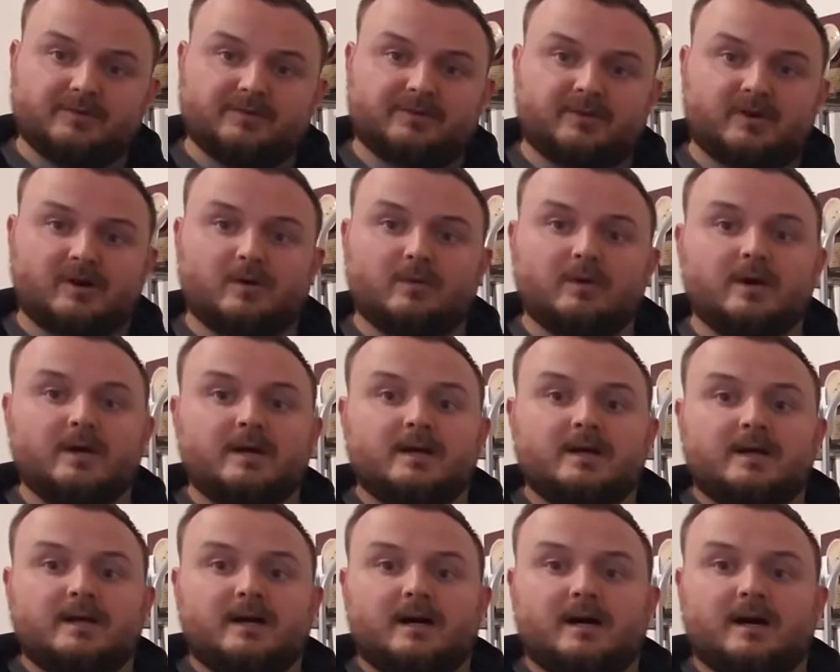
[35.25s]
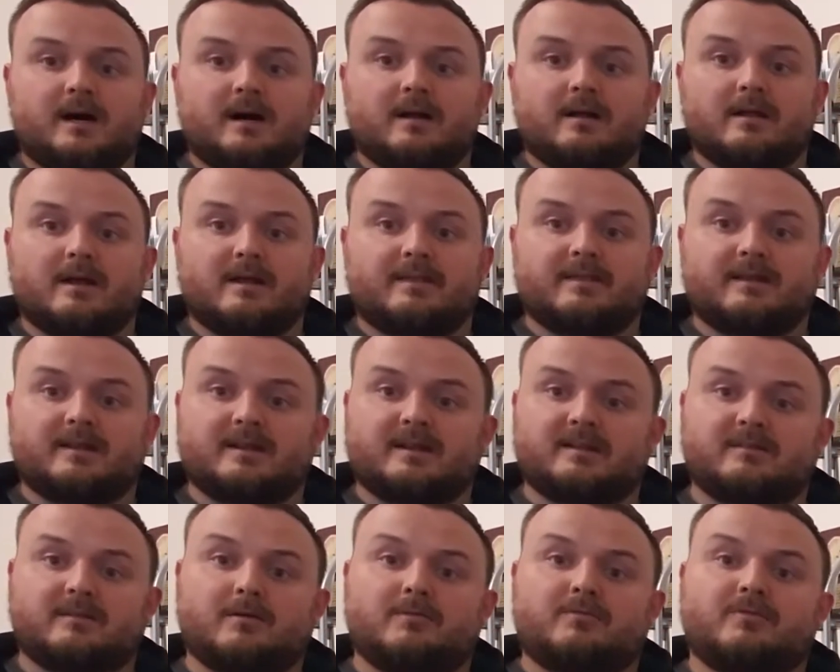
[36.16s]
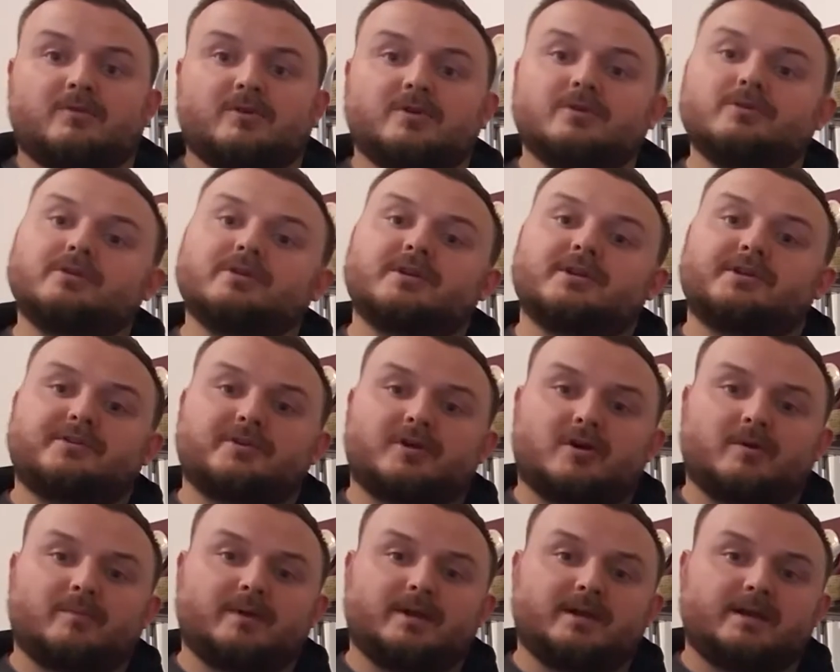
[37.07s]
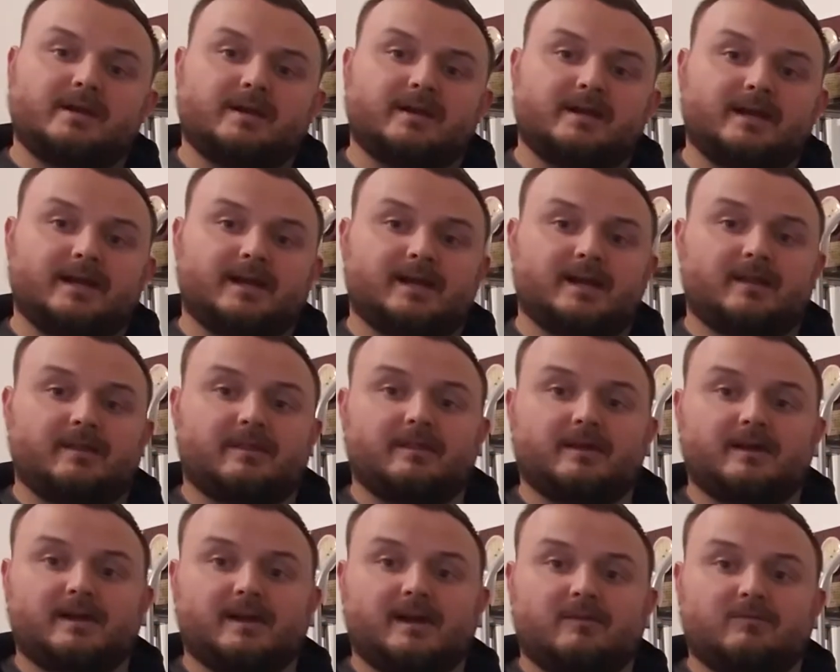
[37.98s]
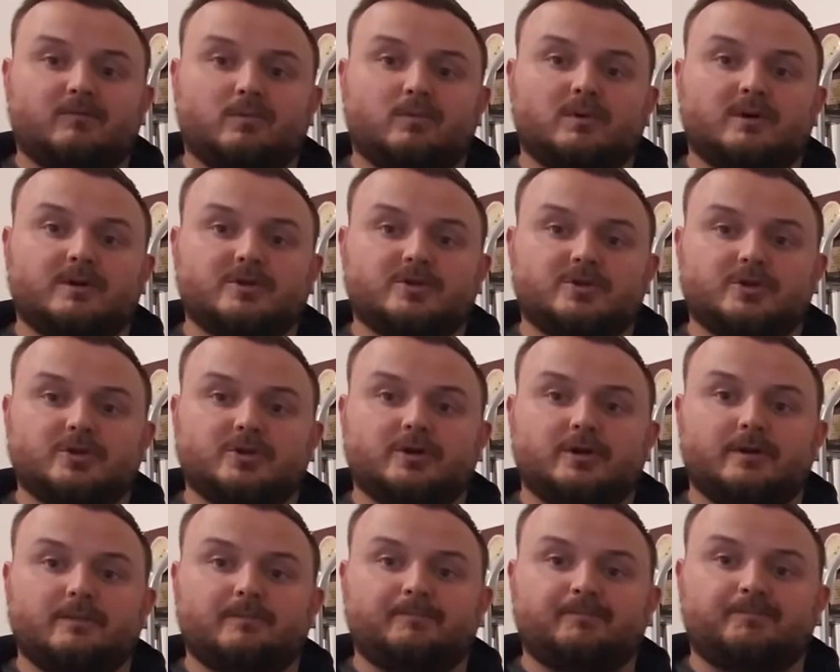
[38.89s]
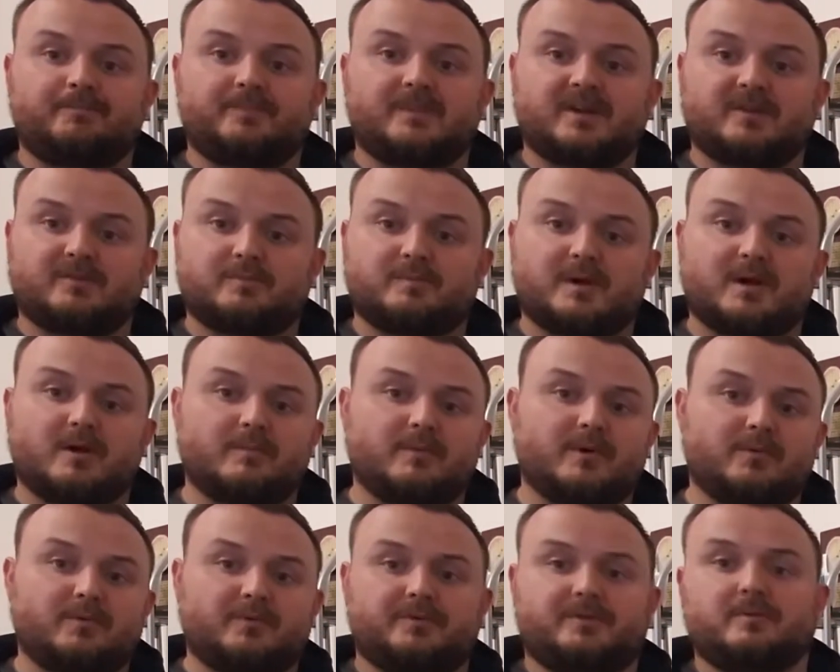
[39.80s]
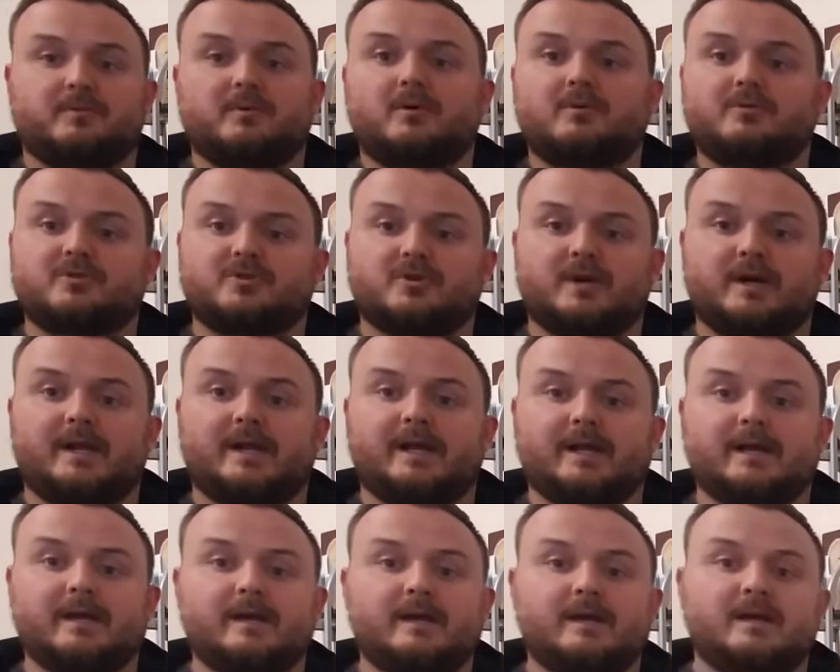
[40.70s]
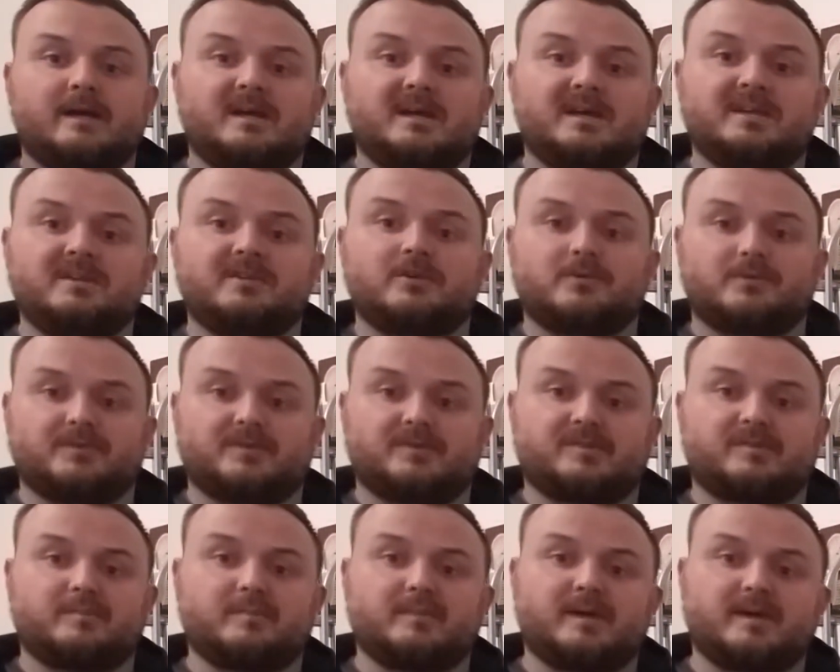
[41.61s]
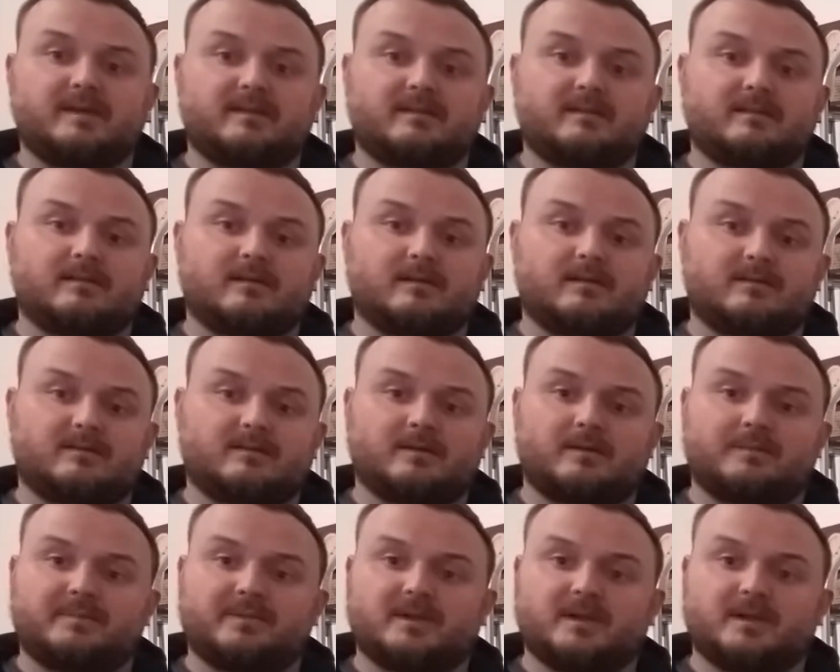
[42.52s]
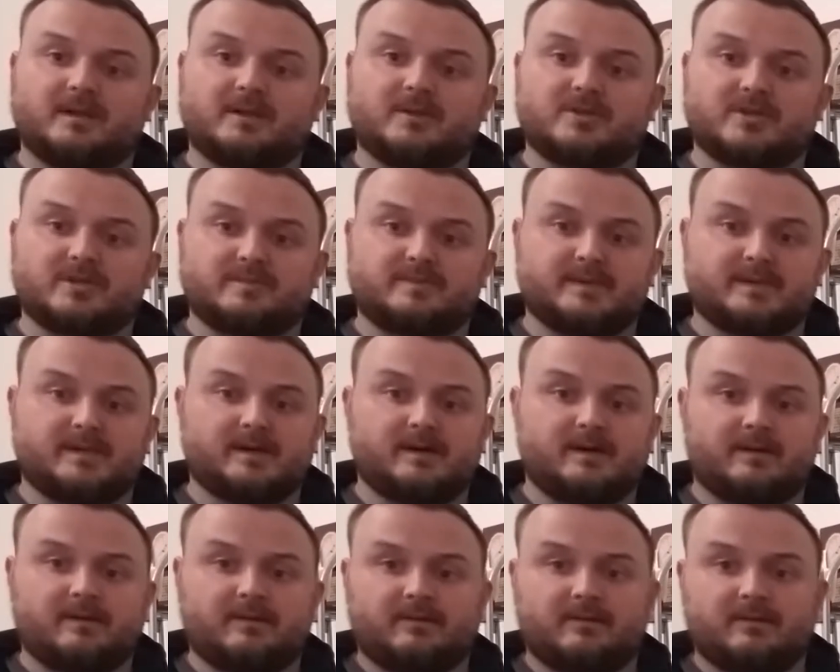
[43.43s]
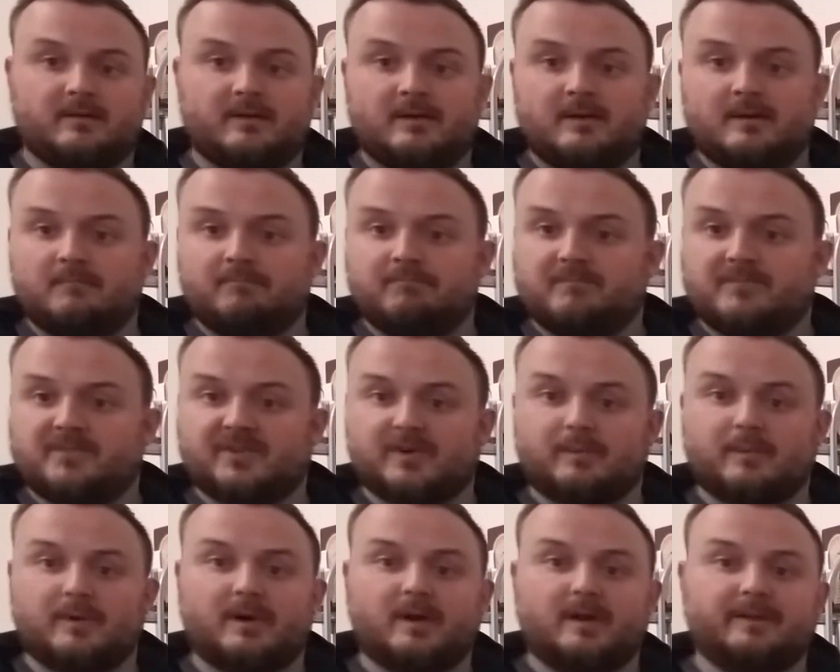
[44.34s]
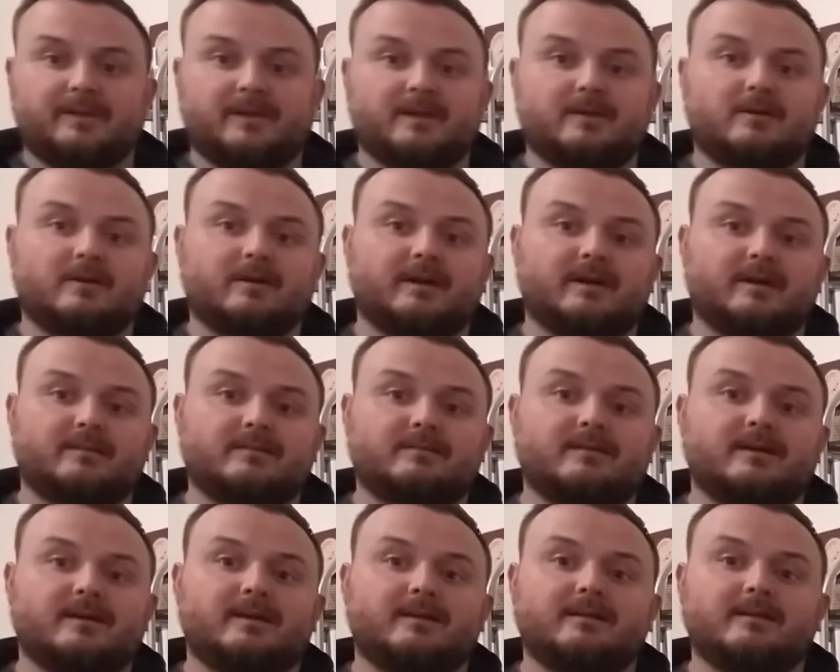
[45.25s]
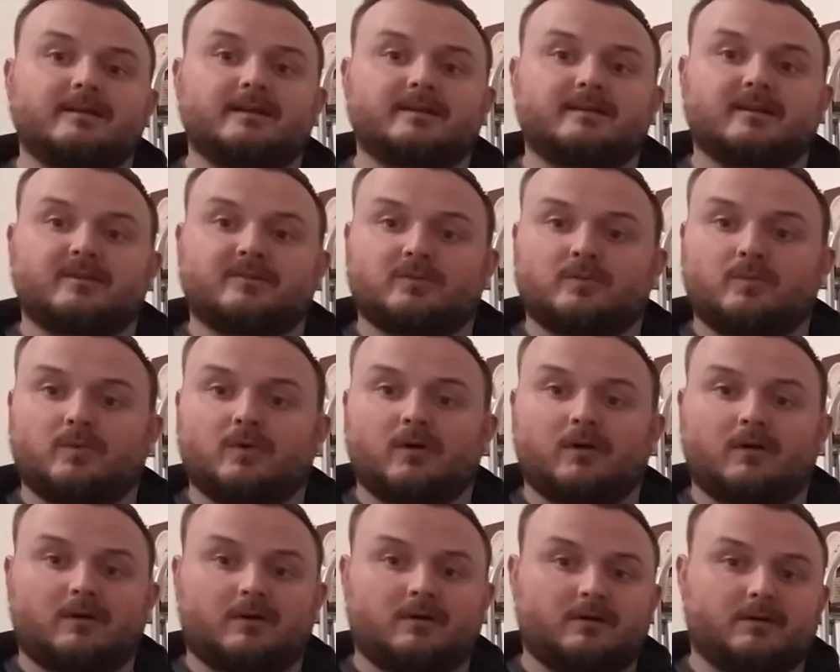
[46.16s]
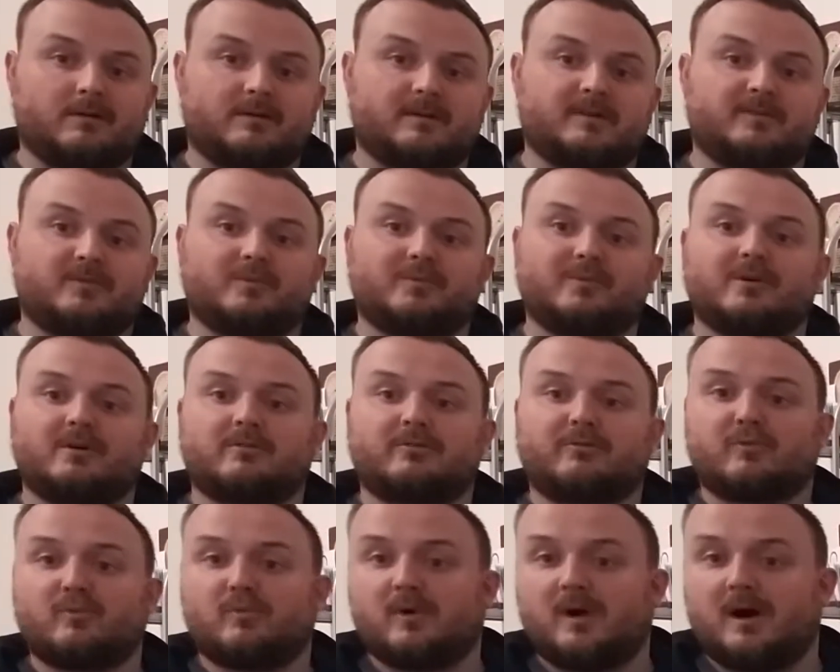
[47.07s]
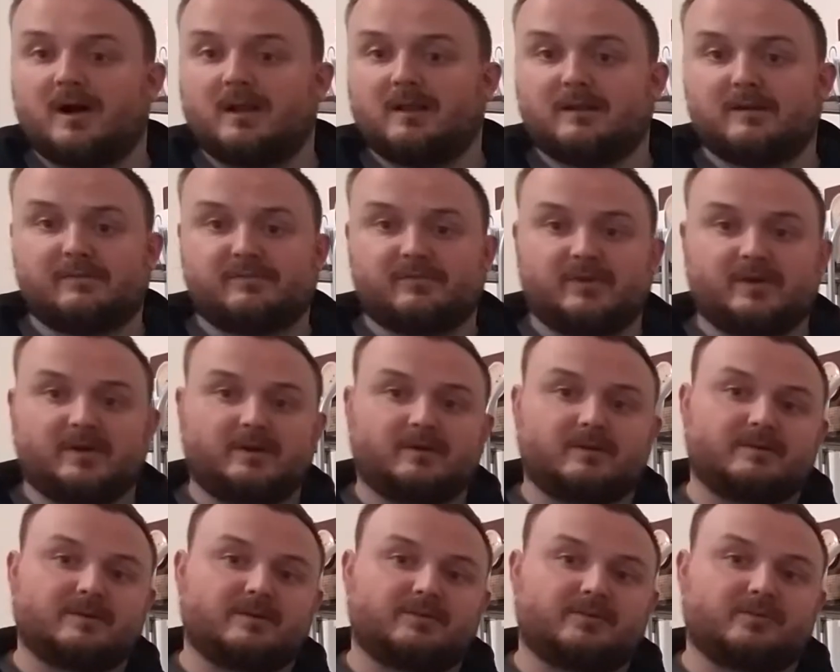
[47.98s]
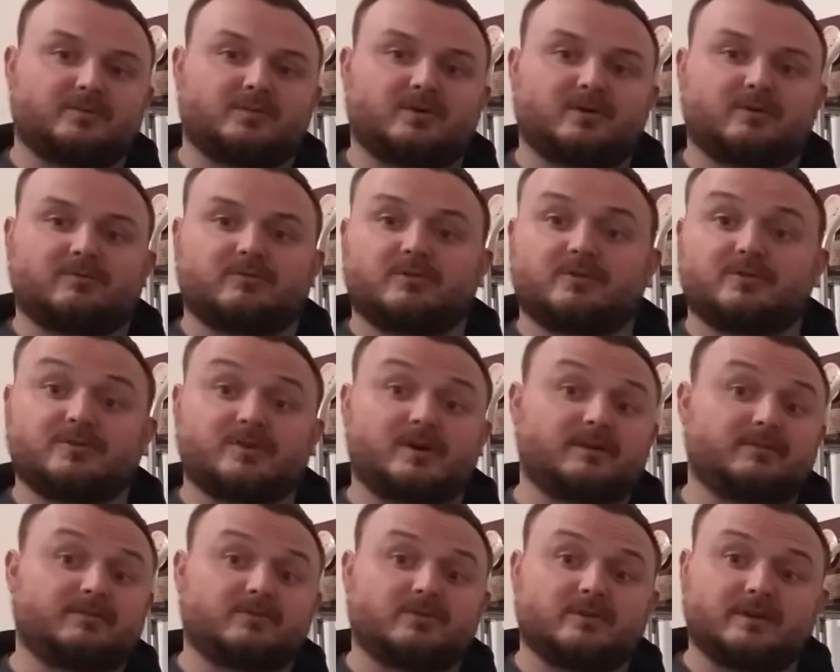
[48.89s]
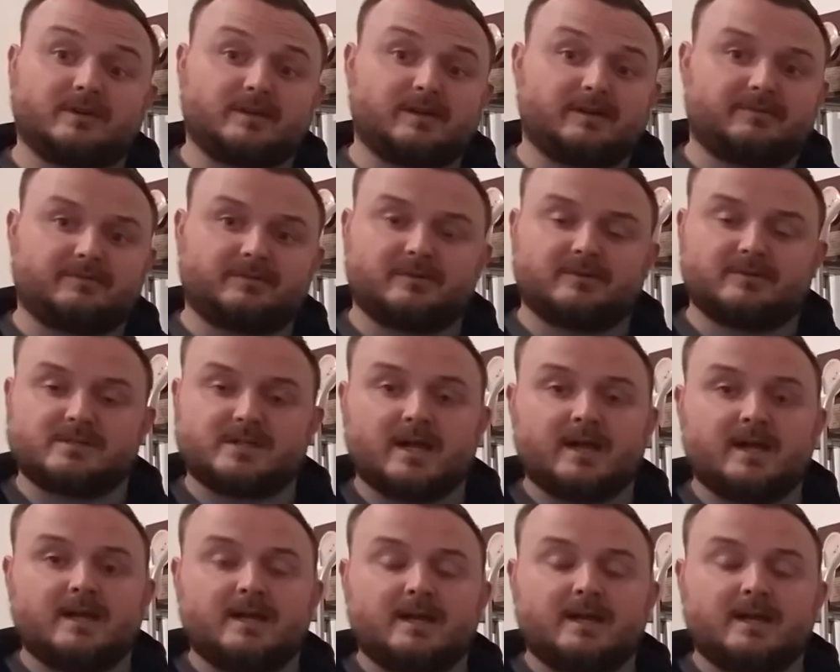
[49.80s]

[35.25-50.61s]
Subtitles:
So I think that's up for you to determine, and I think everyone should experiment with their own training and don't dismiss something just because someone on the internet said it doesn't work, or it doesn't work for raw lifting, or it doesn't work for drug-free lifters.